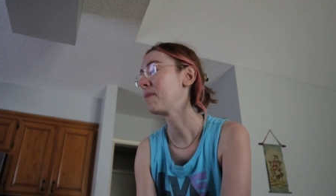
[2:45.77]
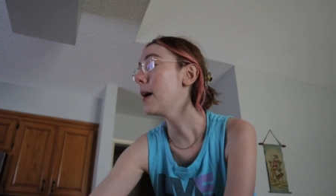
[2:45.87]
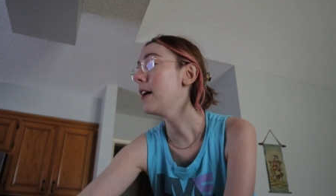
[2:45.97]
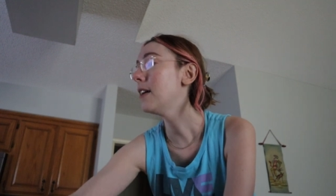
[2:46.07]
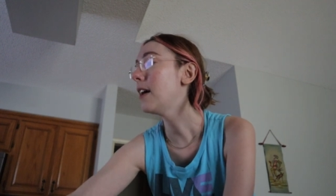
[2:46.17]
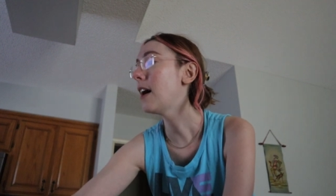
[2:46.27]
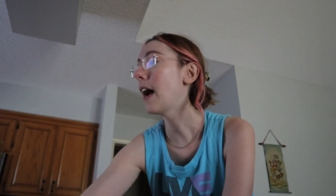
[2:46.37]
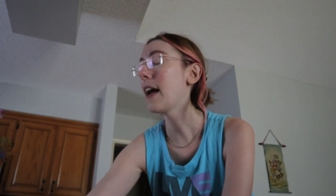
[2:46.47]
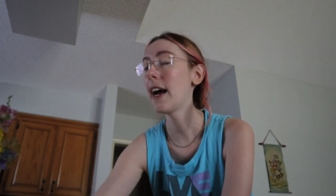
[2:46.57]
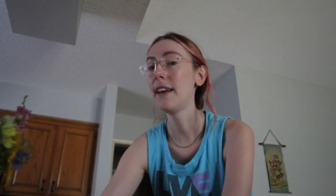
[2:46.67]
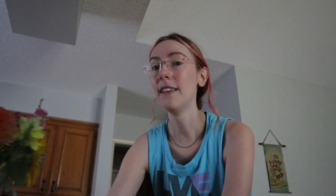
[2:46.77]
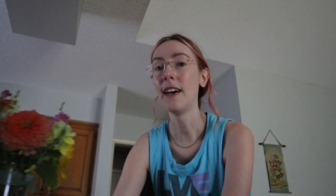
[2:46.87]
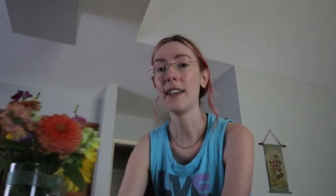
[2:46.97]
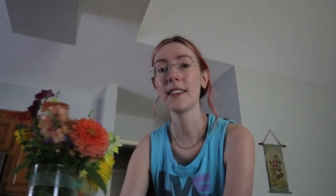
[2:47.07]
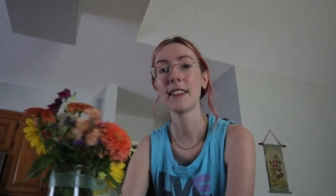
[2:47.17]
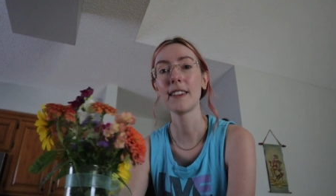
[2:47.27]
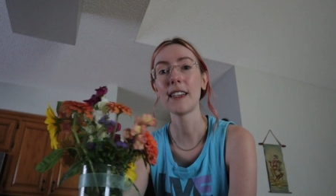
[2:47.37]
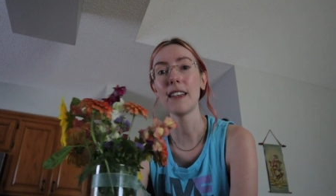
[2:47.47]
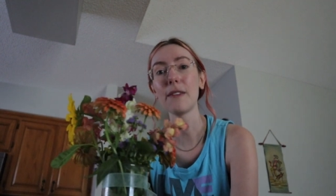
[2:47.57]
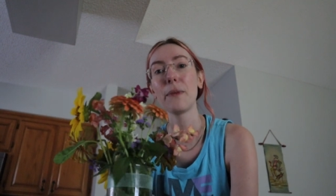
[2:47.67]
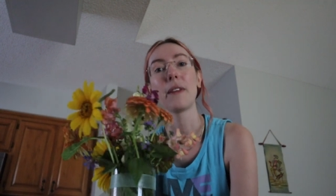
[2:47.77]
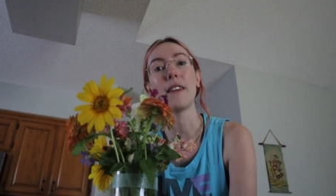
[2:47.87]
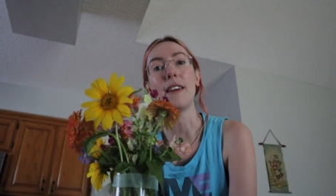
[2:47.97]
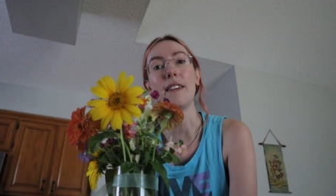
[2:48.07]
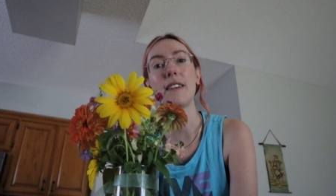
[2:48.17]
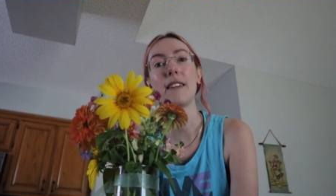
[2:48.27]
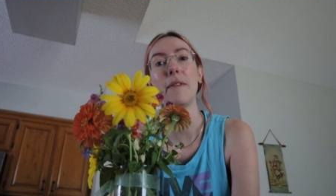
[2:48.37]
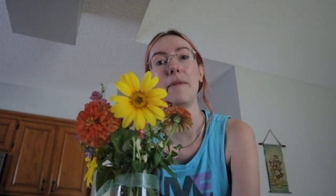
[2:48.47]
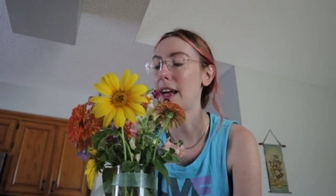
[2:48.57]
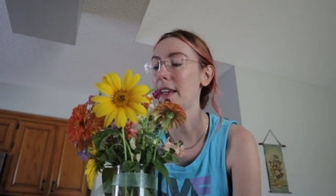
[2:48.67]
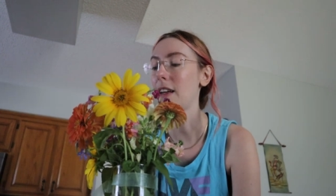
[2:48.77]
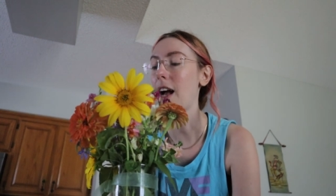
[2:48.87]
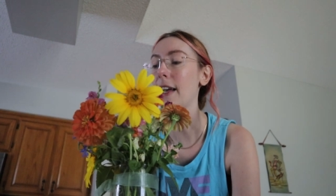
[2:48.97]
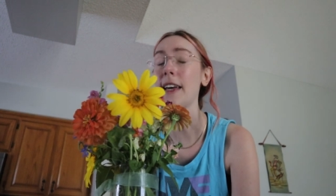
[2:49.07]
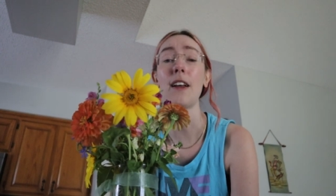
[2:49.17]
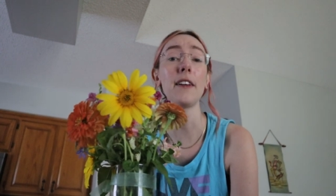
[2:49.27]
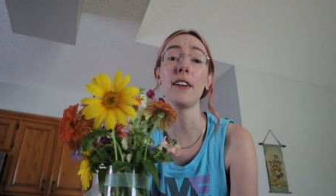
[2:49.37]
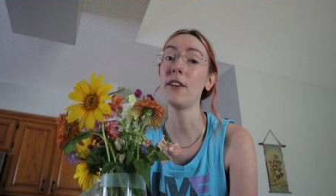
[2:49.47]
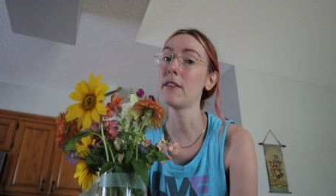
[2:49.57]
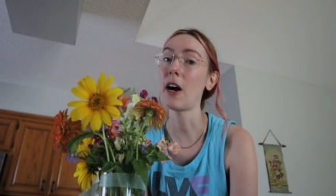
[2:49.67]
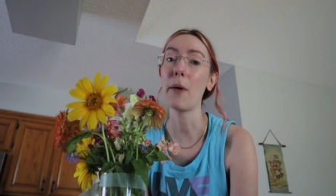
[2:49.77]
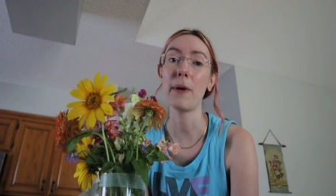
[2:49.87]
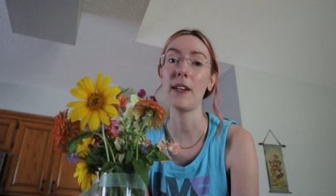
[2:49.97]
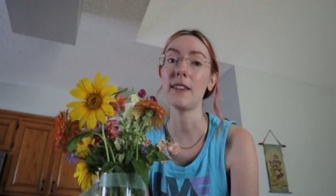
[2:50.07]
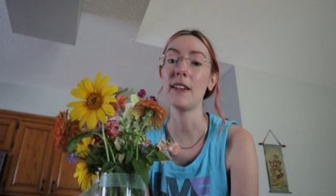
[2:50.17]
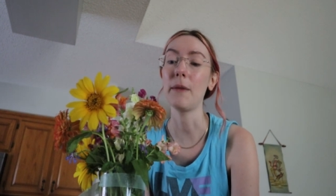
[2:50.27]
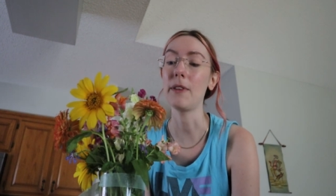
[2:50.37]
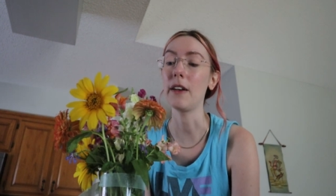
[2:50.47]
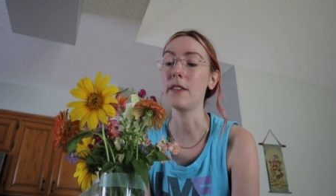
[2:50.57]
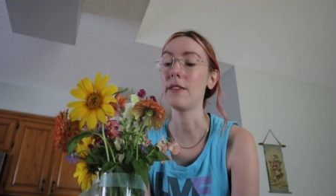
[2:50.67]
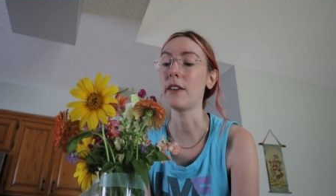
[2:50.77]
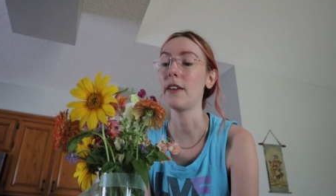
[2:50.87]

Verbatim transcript: But I had a lot of success with these. I, I cannot get over how pretty snapdragons